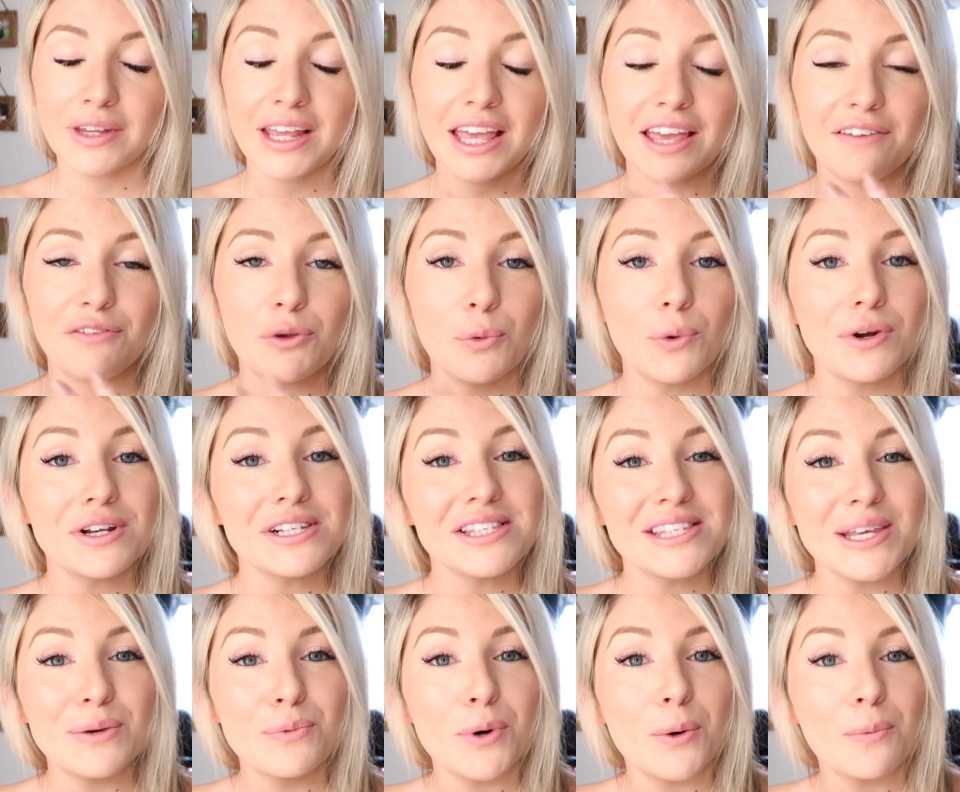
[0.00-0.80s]
If you want
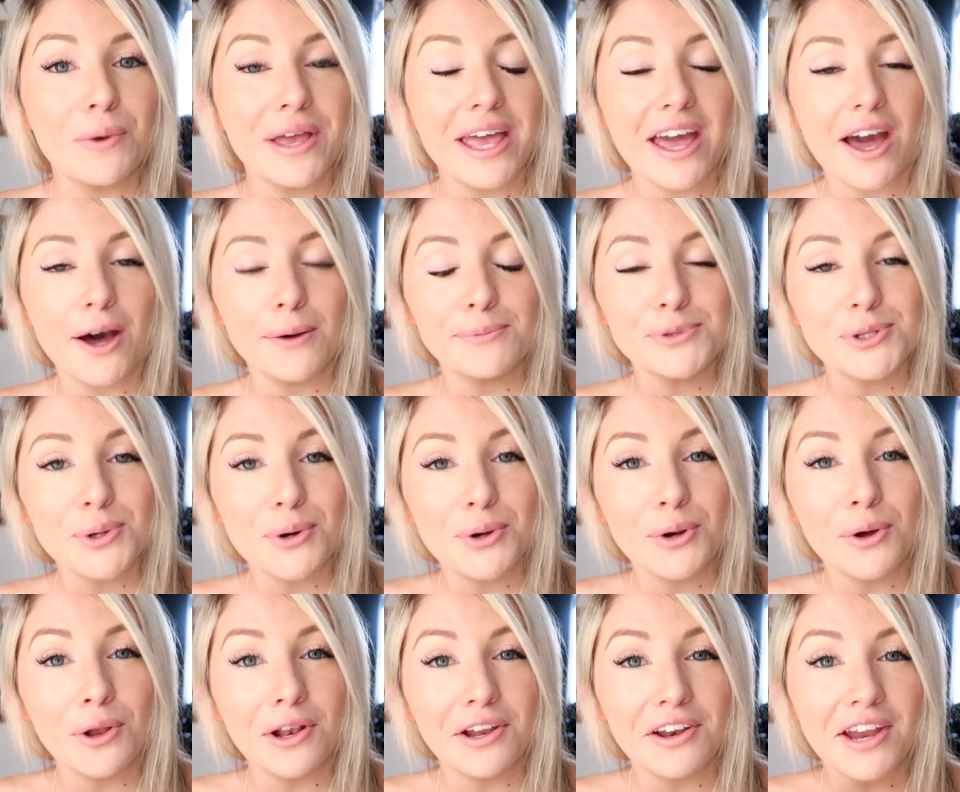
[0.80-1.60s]
to see what we get up to
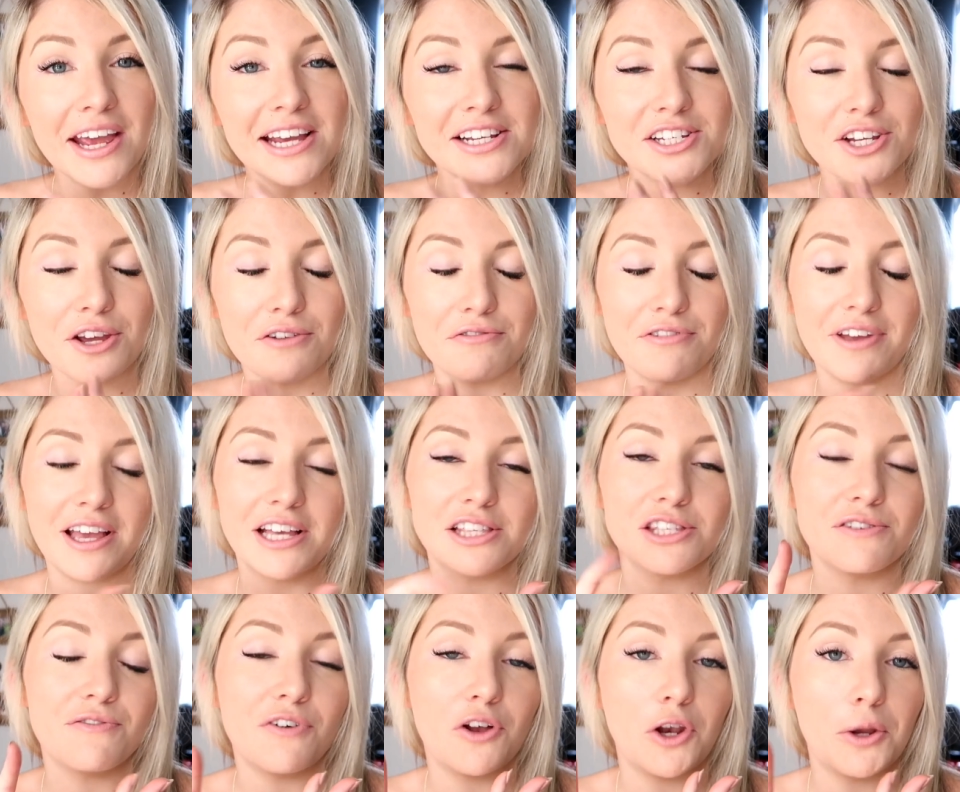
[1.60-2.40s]
on holiday, don't
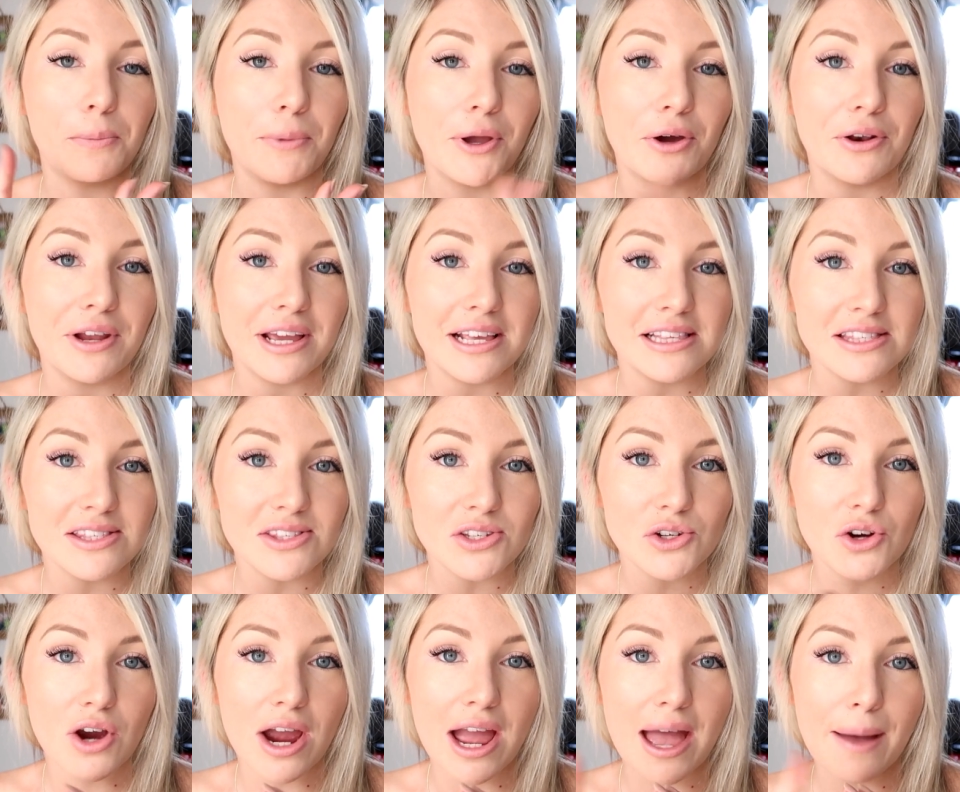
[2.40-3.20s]
forget to follow me on
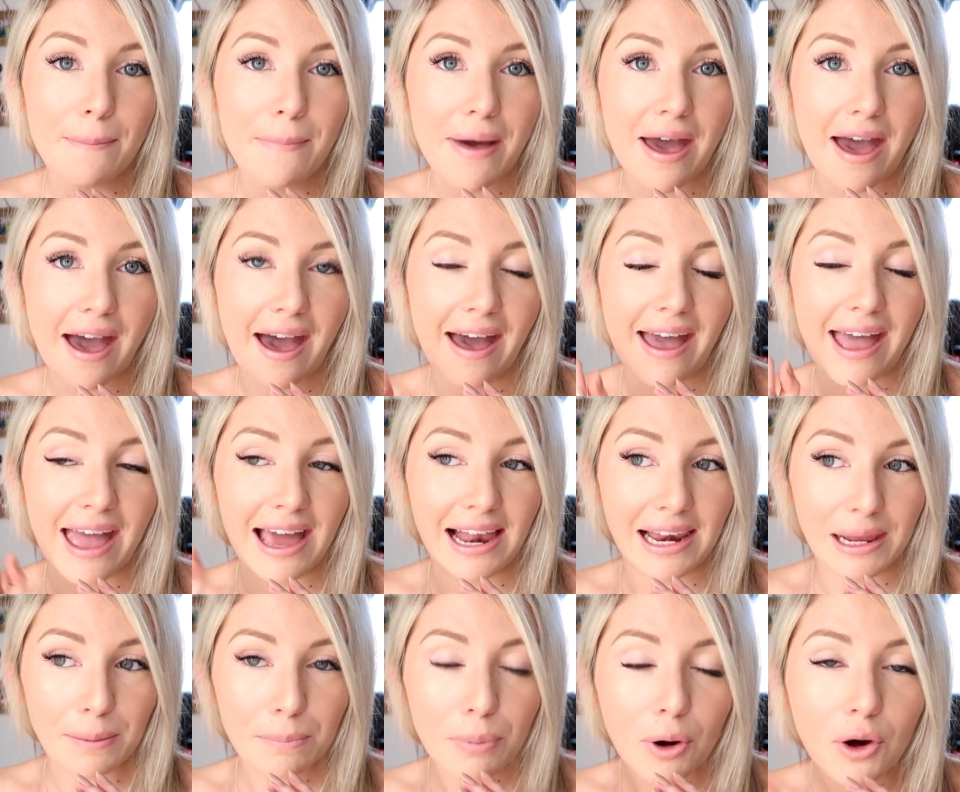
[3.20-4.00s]
Instagram at
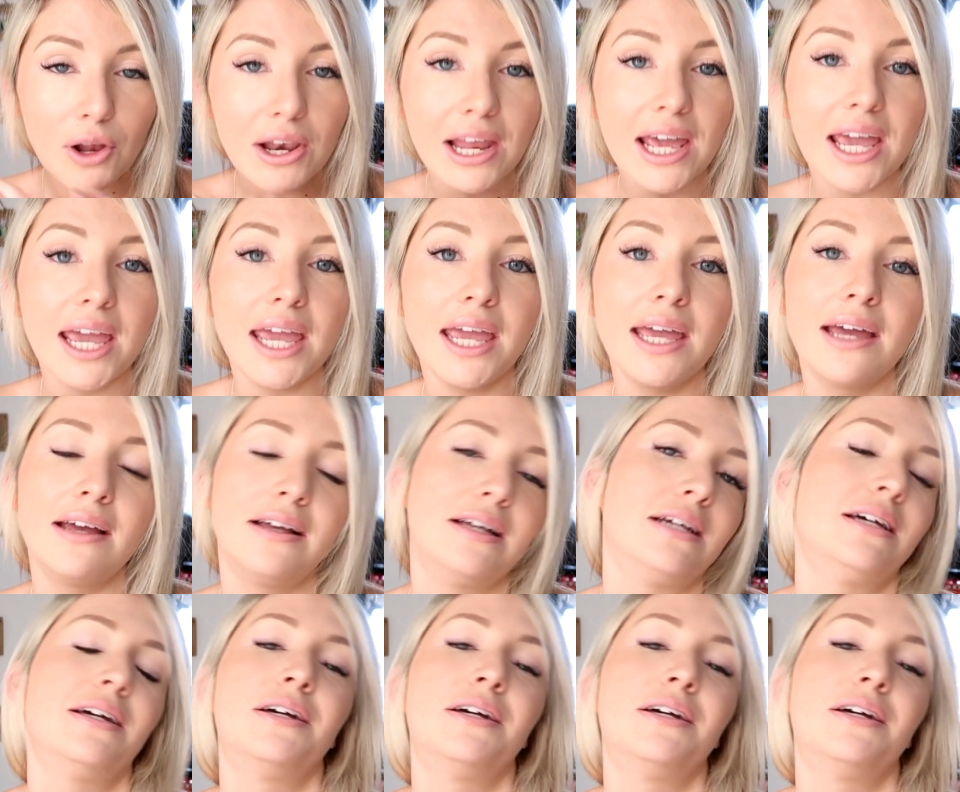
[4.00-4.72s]
Ellie Polly.